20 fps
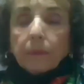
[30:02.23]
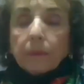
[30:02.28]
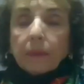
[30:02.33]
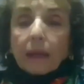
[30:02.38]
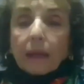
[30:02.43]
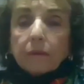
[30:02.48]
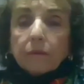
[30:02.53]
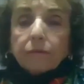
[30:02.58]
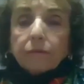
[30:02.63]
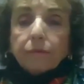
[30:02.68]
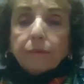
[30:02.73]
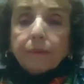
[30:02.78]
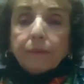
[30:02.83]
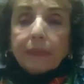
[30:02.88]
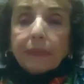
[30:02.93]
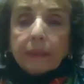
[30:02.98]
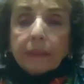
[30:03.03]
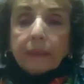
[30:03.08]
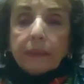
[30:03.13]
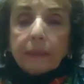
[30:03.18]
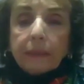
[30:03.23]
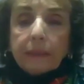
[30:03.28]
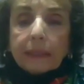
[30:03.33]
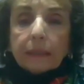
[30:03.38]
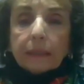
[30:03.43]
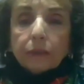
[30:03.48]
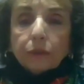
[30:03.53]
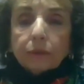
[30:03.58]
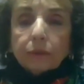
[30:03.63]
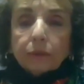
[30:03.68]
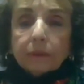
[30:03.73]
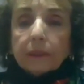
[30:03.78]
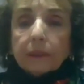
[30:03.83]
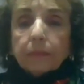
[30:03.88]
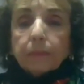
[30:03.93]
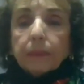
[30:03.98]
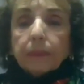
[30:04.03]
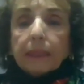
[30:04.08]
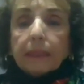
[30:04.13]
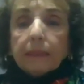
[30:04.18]
were a lot of really
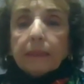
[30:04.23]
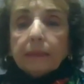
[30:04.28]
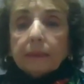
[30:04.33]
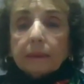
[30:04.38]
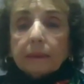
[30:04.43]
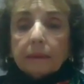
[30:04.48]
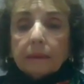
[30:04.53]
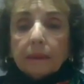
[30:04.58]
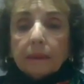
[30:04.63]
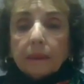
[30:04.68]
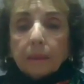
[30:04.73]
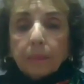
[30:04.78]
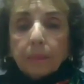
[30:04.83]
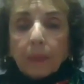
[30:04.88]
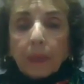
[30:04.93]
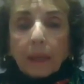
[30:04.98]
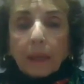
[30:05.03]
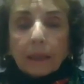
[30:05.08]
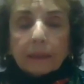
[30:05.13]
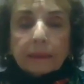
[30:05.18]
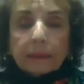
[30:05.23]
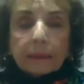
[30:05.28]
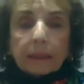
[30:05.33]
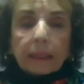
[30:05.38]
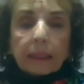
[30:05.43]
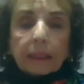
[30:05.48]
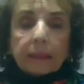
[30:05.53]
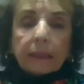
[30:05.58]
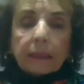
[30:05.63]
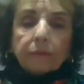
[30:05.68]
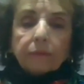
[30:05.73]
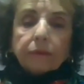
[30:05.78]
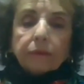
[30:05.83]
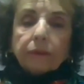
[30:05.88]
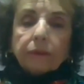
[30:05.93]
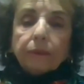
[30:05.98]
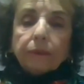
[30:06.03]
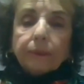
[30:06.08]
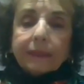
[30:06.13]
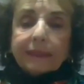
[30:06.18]
interesting places in the Bronx that I
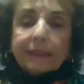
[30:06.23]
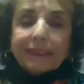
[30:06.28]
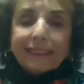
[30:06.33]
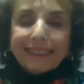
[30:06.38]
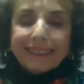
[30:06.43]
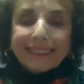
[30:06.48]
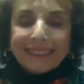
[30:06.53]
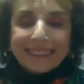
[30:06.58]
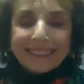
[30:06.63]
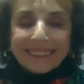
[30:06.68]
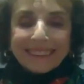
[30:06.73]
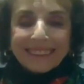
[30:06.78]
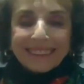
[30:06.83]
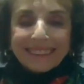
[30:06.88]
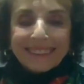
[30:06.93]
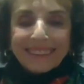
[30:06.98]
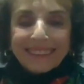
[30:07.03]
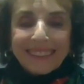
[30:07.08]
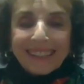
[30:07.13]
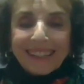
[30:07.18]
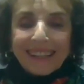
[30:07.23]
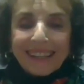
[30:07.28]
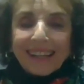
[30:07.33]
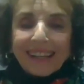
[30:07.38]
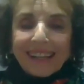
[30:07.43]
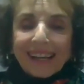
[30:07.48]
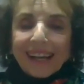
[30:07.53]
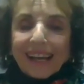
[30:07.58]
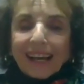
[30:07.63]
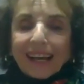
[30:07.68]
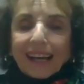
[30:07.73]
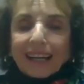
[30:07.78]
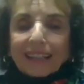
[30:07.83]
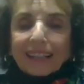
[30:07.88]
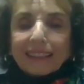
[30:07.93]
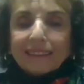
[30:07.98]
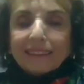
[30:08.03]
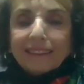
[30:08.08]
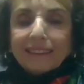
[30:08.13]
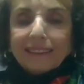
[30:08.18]
never knew existed
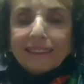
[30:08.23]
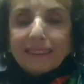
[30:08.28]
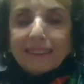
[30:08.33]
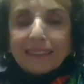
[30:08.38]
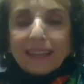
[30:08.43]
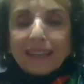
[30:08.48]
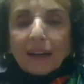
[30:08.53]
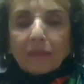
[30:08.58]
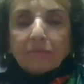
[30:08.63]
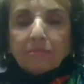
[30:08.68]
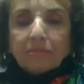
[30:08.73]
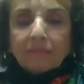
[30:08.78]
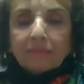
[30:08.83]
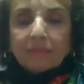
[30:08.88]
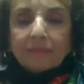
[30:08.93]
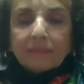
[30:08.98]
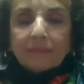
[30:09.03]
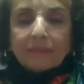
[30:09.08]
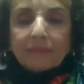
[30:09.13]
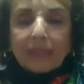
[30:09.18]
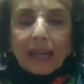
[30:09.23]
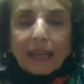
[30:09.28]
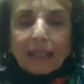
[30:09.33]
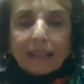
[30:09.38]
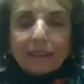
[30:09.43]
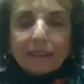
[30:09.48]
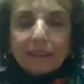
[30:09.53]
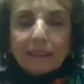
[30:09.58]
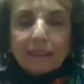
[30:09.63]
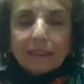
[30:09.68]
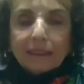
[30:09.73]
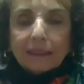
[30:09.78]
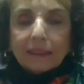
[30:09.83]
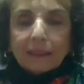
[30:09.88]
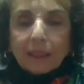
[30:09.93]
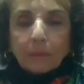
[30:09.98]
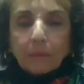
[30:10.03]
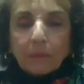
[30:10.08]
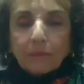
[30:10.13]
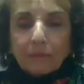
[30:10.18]
and um, I can
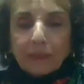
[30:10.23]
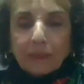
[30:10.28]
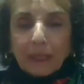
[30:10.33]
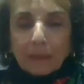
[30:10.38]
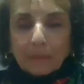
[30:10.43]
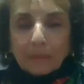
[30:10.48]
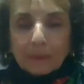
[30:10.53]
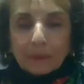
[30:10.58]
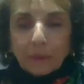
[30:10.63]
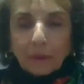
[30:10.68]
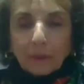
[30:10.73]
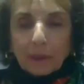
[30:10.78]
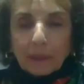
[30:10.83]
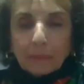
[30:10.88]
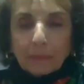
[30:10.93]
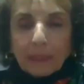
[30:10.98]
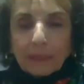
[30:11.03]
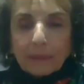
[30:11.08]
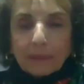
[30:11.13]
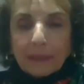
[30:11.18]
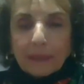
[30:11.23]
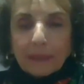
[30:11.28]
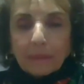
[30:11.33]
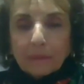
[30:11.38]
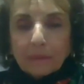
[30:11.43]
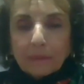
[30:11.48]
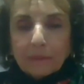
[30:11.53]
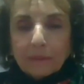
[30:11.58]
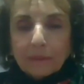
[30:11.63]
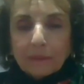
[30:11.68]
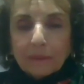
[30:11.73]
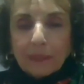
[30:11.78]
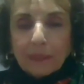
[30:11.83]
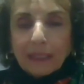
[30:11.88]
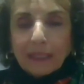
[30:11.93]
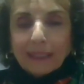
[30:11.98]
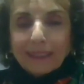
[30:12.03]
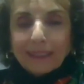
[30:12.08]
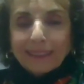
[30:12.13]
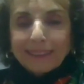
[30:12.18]
list some of them and talk about them if you'd
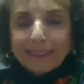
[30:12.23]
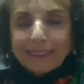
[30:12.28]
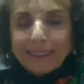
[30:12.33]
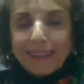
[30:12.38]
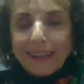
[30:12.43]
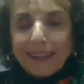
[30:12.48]
like.